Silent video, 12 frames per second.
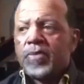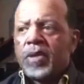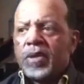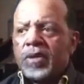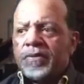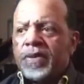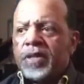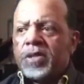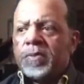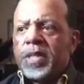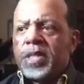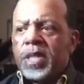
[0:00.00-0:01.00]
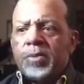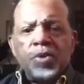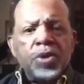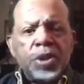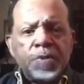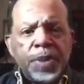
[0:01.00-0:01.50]
Well, if he speaks
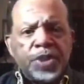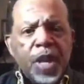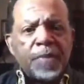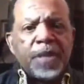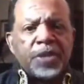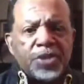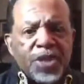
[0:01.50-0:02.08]
Hebrew, he speaks Japanese